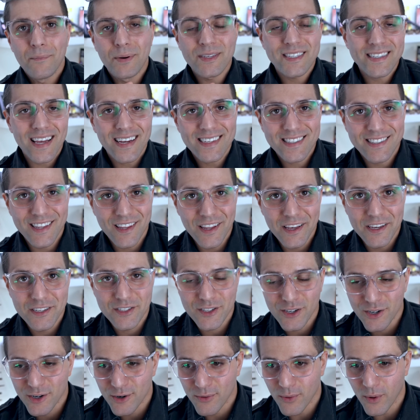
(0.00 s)
Besides the
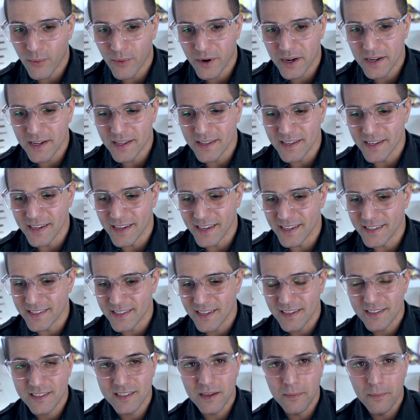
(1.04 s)
laser, what we're going to need
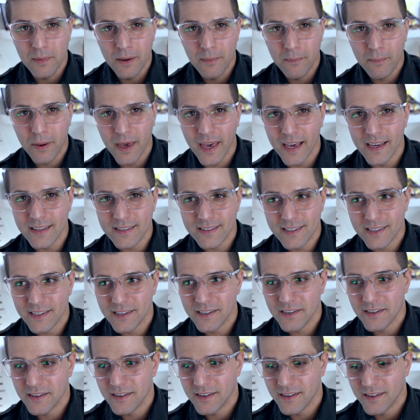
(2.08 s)
is some paint
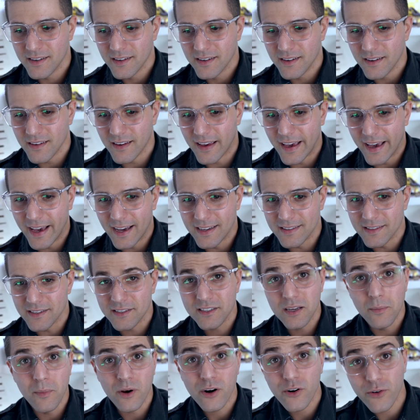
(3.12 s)
and
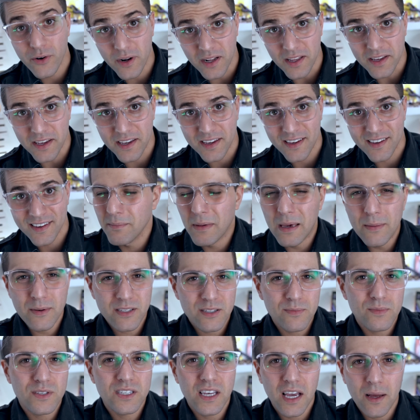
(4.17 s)
some acrylic. Maybe
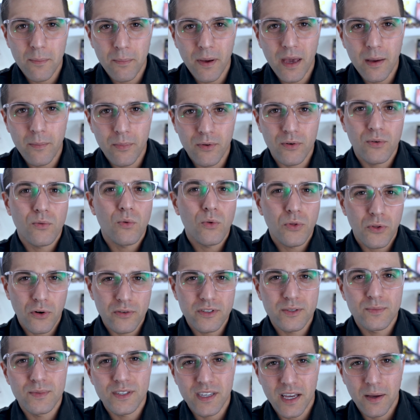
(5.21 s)
some sandpaper. We'll throw
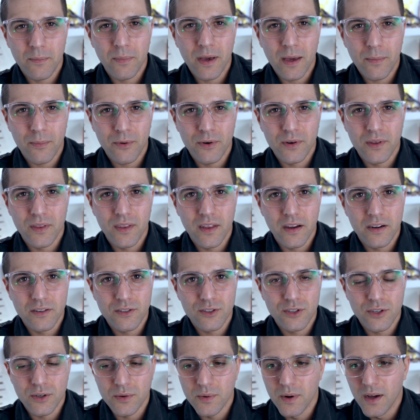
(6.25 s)
some sandpaper in there
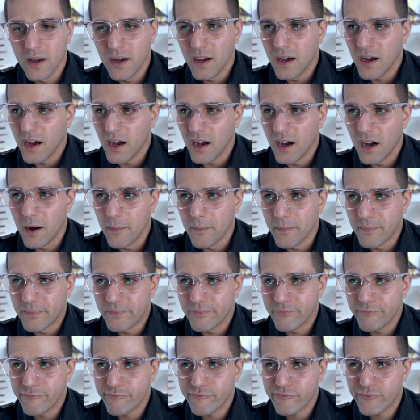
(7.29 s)
too. Um,
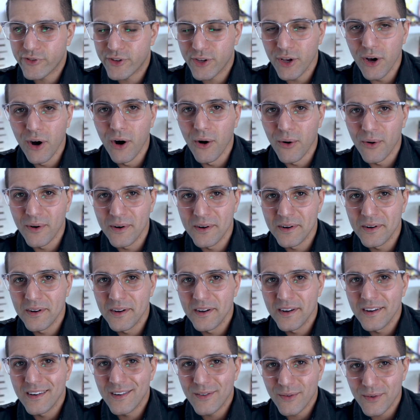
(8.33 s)
so
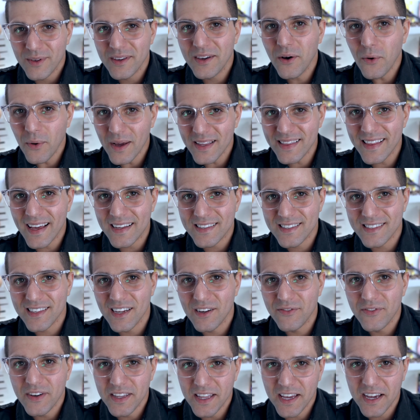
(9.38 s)
go get that
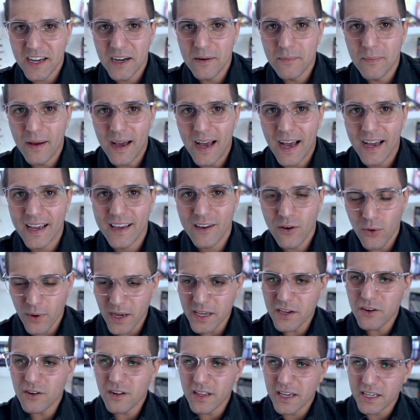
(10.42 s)
stuff and then come back. Go get your